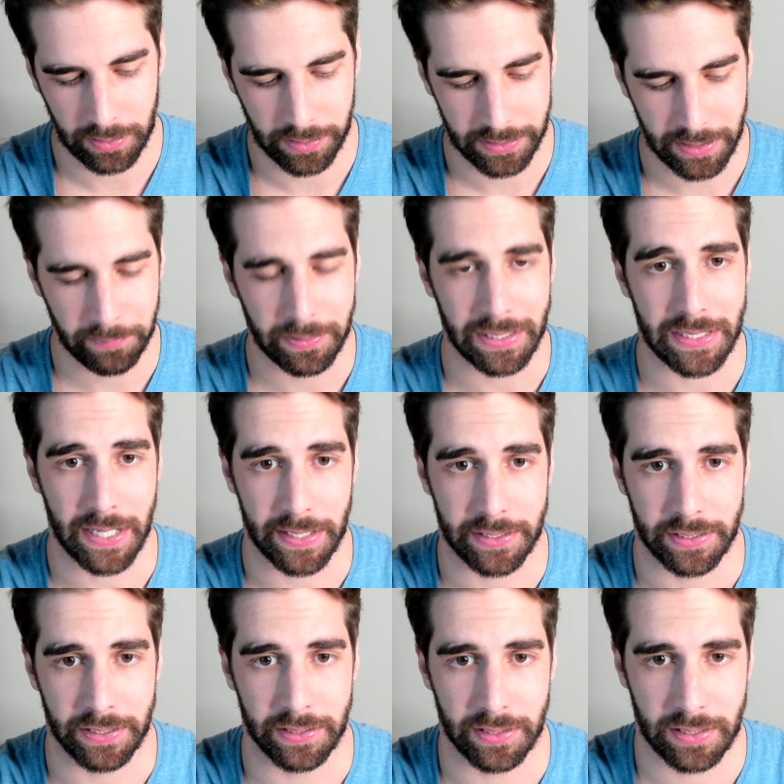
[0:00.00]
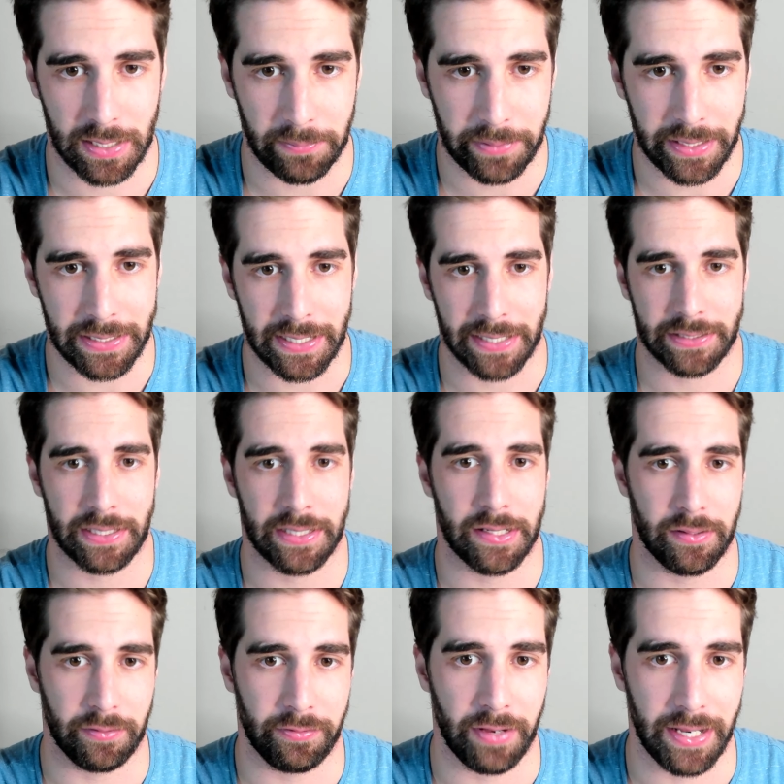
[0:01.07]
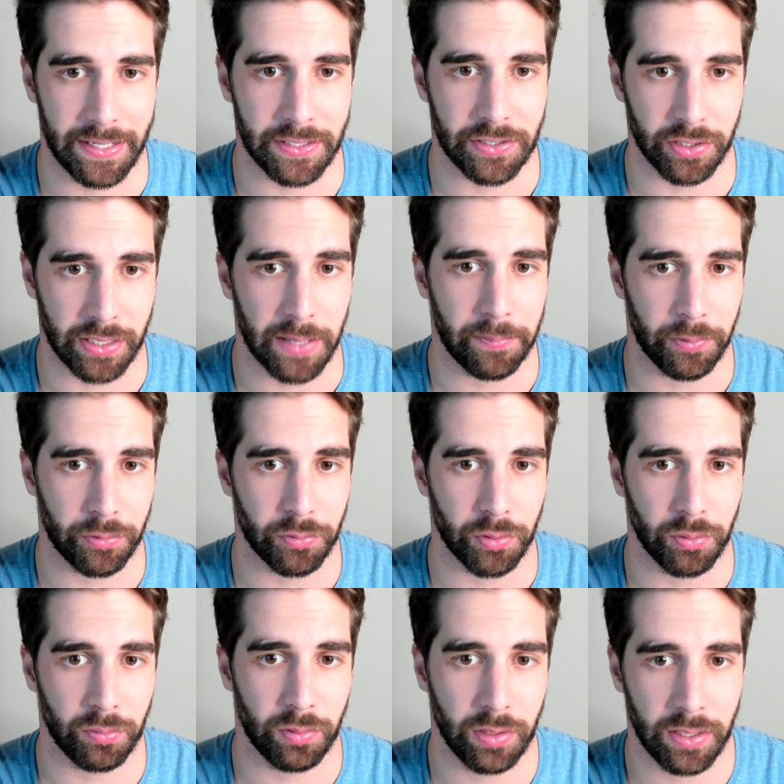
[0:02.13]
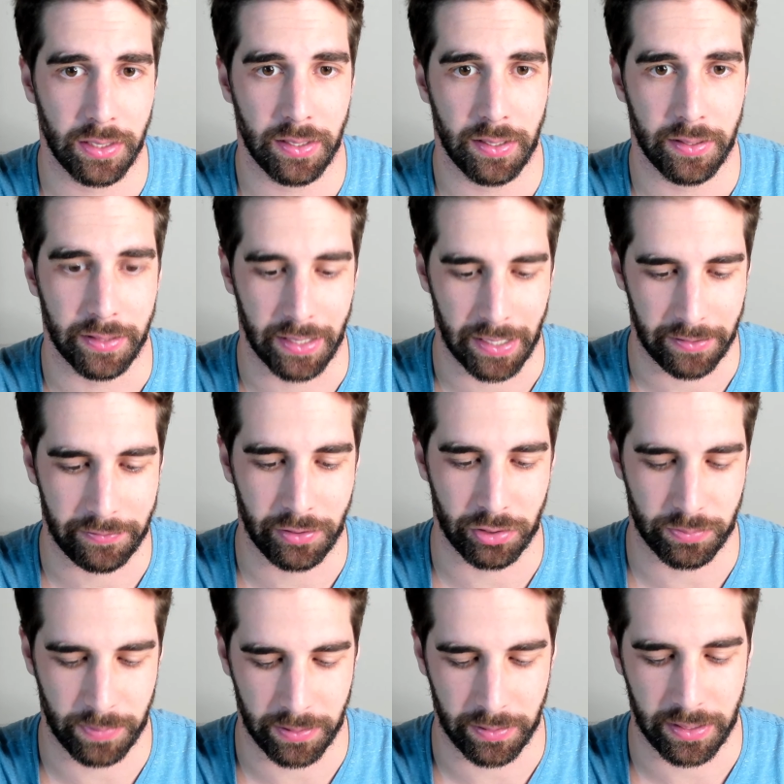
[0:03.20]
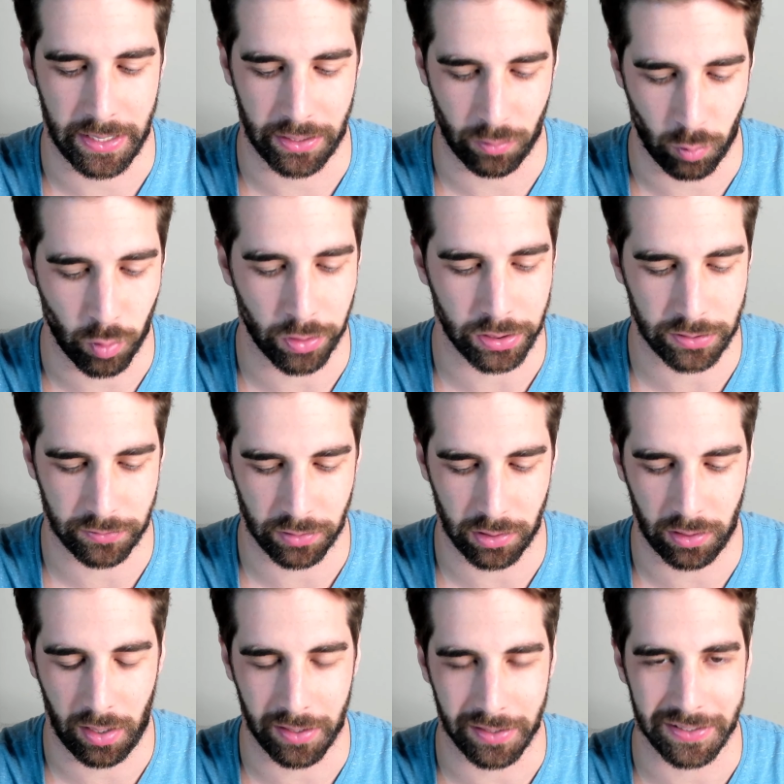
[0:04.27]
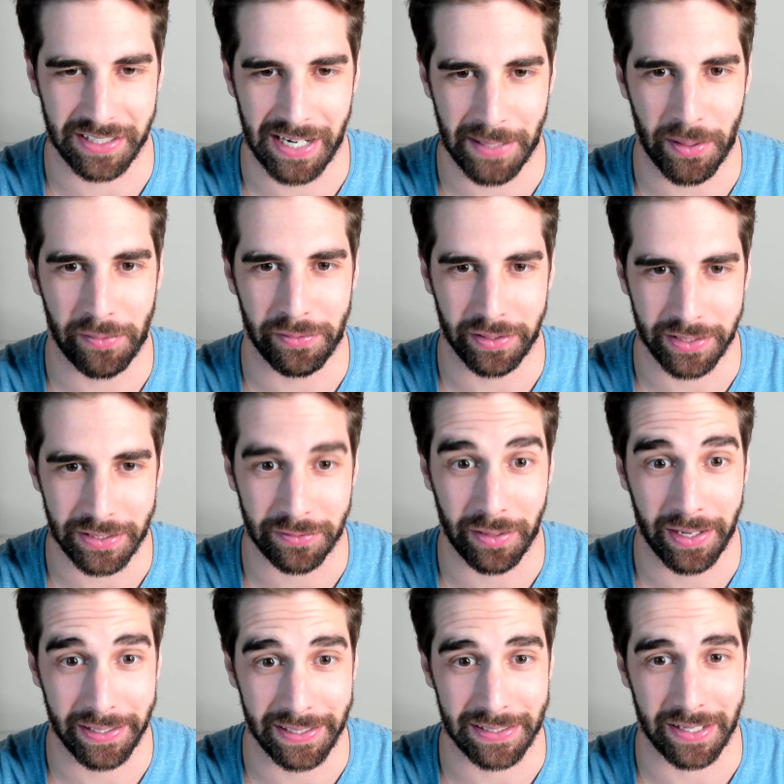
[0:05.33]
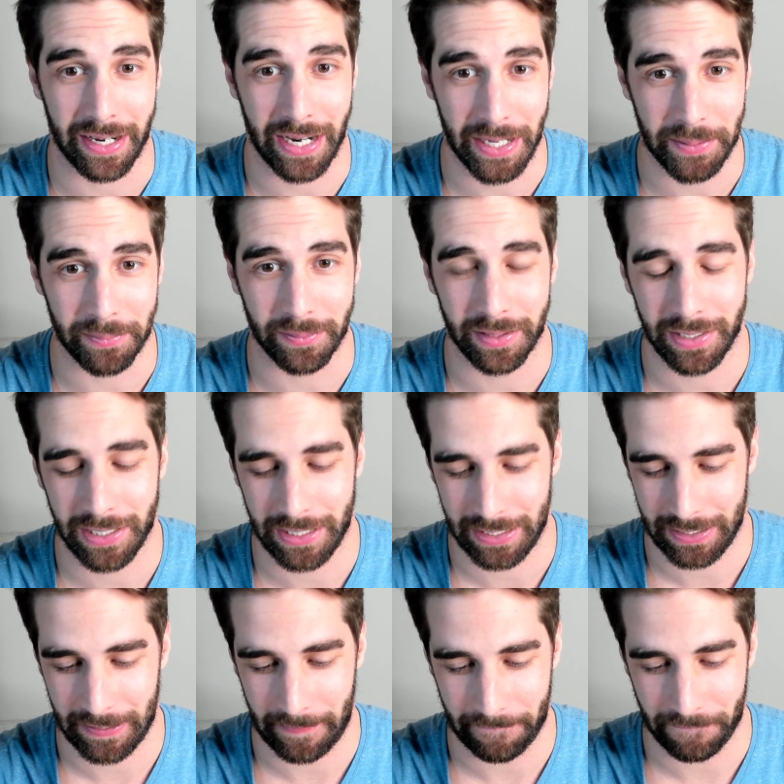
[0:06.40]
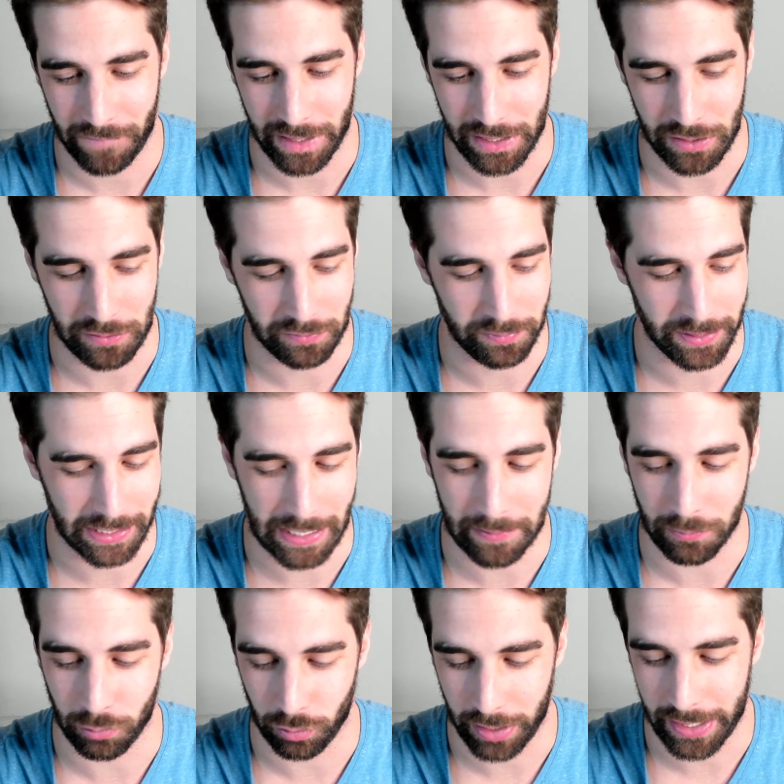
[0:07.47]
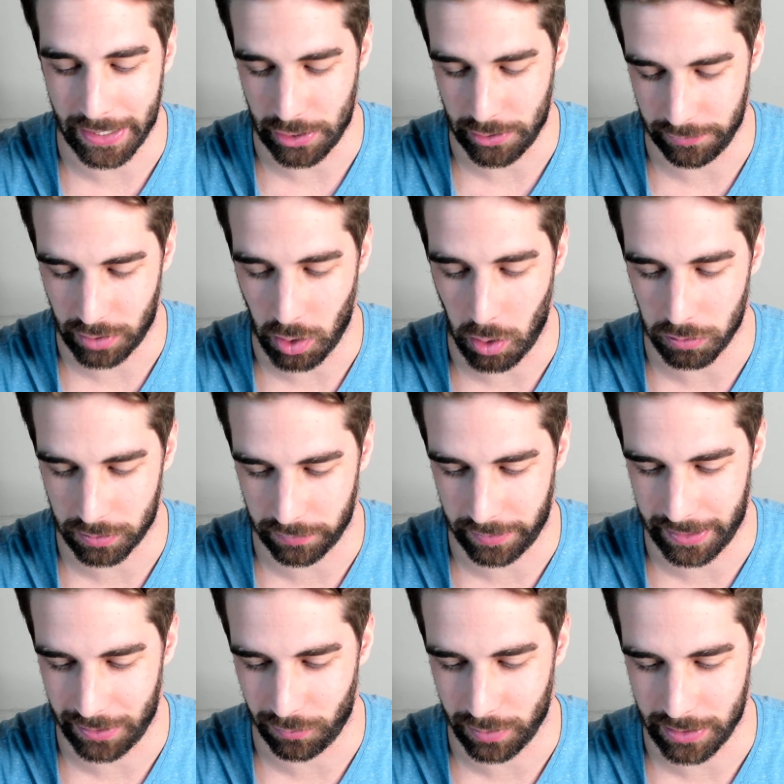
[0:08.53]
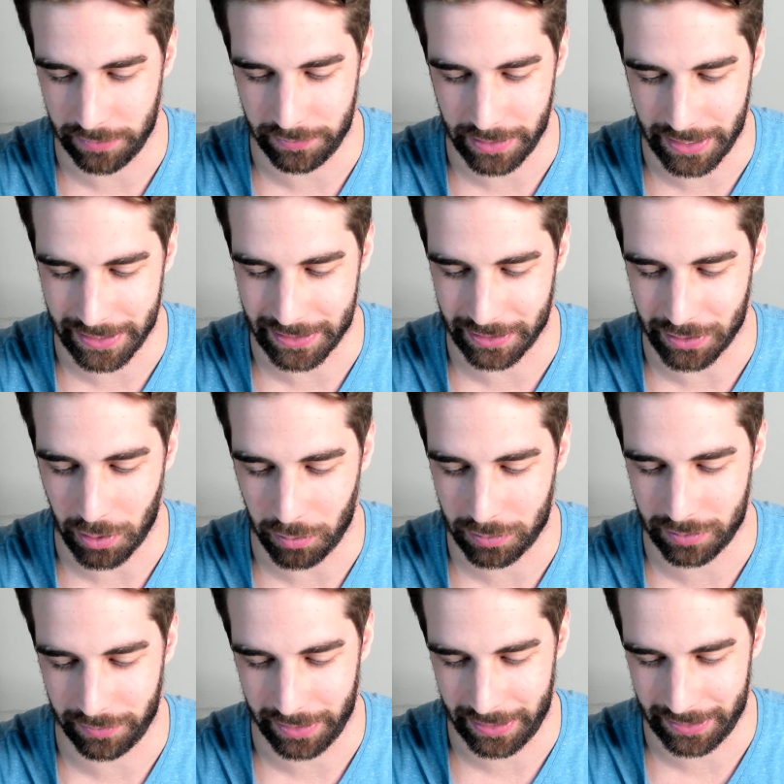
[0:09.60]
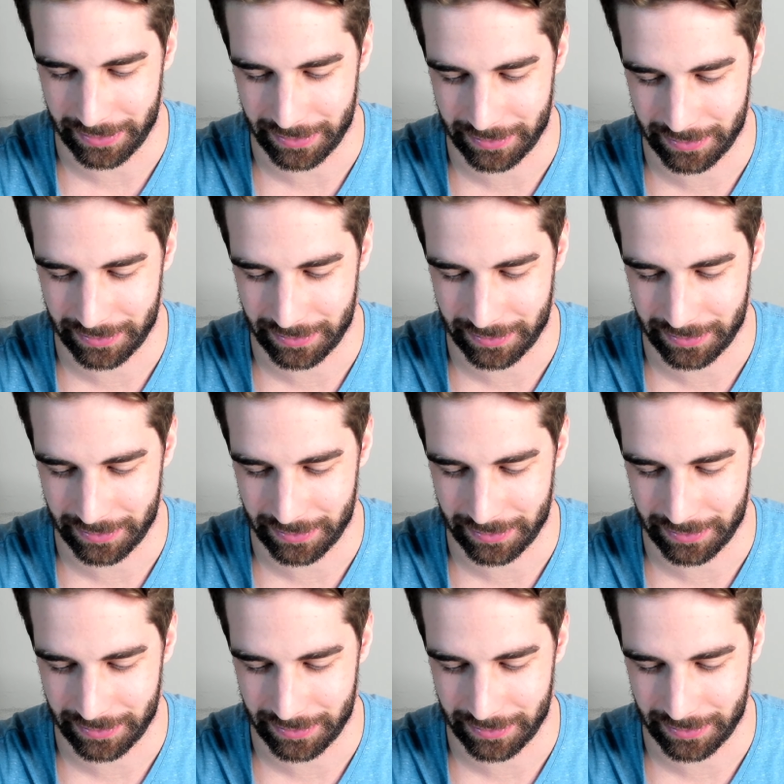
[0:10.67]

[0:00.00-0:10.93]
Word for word: Something destined, something destined and fated to come through that I feel has been in the works for a long time. I feel it's finally time that you've become ready, you've cultivated what you've needed to cultivate.